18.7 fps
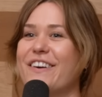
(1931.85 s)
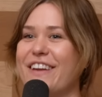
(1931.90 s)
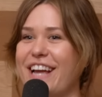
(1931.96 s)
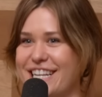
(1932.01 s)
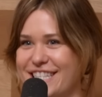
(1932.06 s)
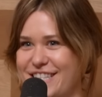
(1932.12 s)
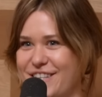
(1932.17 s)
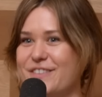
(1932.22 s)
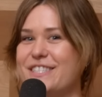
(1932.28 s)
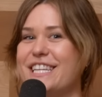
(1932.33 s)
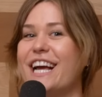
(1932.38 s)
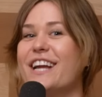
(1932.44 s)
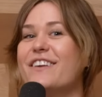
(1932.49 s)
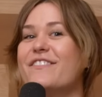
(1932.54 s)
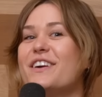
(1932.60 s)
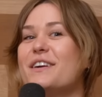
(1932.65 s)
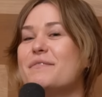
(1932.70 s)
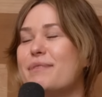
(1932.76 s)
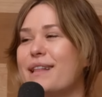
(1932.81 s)
Oh, yeah. So
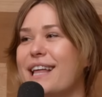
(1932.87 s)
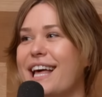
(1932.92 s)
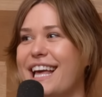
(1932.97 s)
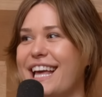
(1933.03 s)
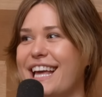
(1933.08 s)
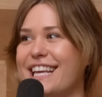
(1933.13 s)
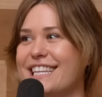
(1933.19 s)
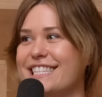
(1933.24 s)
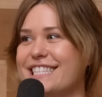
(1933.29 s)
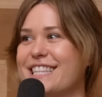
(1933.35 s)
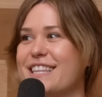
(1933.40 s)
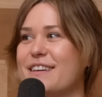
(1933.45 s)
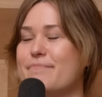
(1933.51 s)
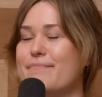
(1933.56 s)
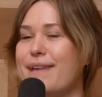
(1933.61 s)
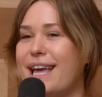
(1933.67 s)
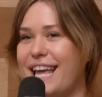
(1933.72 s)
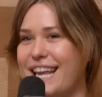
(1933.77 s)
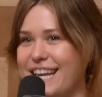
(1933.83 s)
Denver plays the
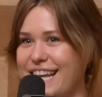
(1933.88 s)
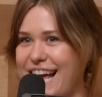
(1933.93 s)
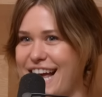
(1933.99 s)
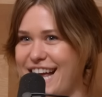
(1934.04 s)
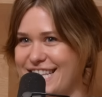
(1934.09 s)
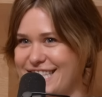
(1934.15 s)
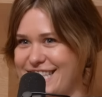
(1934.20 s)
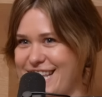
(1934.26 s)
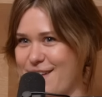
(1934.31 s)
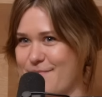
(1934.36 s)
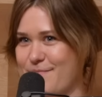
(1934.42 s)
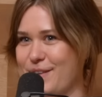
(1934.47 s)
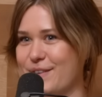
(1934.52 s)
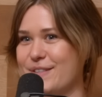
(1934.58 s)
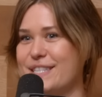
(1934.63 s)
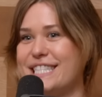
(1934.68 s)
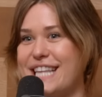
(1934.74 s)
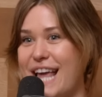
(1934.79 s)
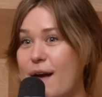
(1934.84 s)
main guy,
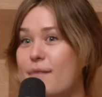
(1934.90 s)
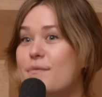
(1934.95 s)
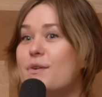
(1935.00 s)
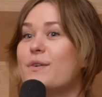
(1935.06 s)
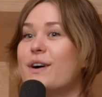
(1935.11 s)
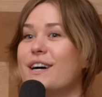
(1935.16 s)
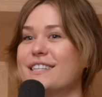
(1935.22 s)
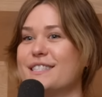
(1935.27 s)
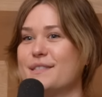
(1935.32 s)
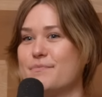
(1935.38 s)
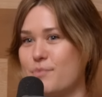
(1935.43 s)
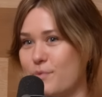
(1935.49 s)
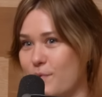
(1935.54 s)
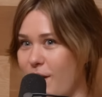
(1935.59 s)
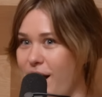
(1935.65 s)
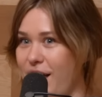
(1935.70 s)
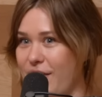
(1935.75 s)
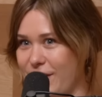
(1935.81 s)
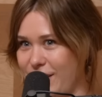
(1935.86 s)
Samuel's
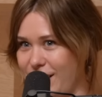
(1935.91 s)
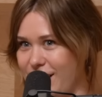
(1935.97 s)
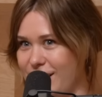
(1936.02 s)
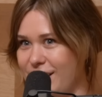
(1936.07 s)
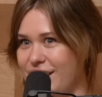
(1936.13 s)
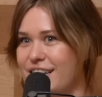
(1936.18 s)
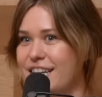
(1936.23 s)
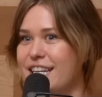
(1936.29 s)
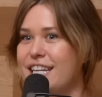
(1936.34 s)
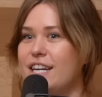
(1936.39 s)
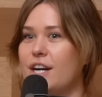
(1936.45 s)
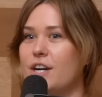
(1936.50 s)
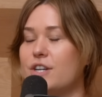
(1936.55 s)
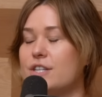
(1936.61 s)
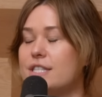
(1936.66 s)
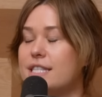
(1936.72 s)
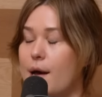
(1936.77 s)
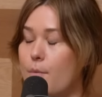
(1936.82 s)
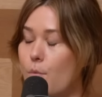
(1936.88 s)
brother. Okay.
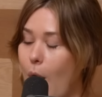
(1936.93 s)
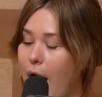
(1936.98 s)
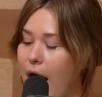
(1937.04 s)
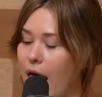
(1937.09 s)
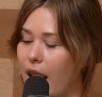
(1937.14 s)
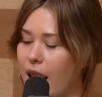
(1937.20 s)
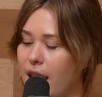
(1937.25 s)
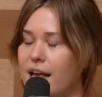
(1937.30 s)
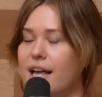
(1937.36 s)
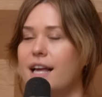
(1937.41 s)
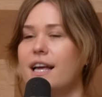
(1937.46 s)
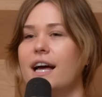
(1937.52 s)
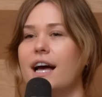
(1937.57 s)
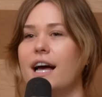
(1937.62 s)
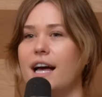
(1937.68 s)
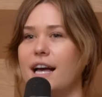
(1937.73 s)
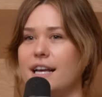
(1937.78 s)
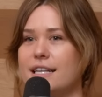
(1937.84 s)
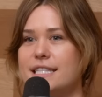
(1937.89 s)
Or Samuel.
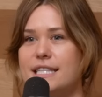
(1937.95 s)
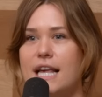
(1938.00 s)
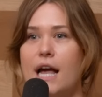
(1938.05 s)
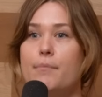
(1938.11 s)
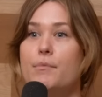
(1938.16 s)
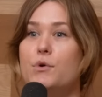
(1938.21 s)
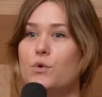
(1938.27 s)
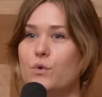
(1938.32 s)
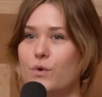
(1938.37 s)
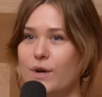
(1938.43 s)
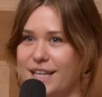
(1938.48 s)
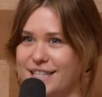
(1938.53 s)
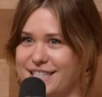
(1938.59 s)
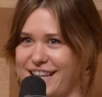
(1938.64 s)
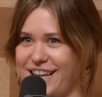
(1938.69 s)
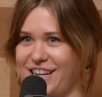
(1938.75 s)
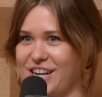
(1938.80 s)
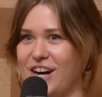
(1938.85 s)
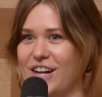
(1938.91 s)
Samu, as
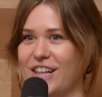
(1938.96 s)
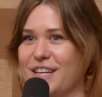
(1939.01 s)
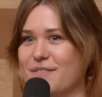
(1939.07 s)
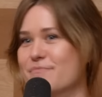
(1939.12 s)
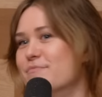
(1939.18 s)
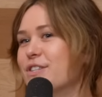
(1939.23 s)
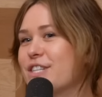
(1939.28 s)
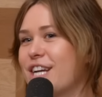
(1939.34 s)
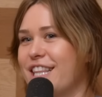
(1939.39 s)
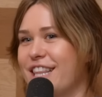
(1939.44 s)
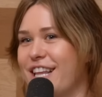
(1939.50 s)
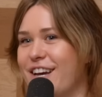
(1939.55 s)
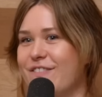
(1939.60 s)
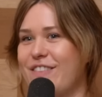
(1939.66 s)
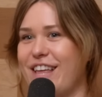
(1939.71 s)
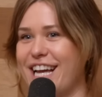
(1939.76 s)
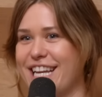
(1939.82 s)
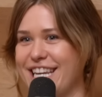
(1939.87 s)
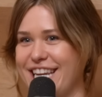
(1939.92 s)
they call him, which I
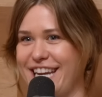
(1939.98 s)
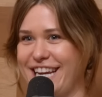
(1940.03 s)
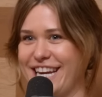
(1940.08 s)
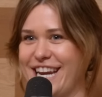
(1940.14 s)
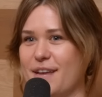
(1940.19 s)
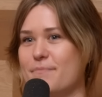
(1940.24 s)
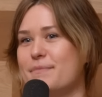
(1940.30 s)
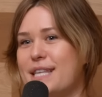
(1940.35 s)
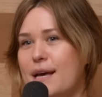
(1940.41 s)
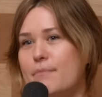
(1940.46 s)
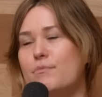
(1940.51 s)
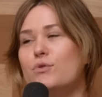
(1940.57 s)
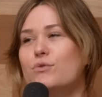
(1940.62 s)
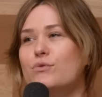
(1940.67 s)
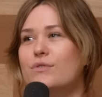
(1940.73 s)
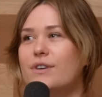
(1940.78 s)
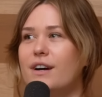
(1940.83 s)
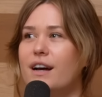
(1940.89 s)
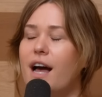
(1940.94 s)
love that nickname,
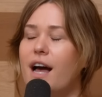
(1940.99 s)
Samu.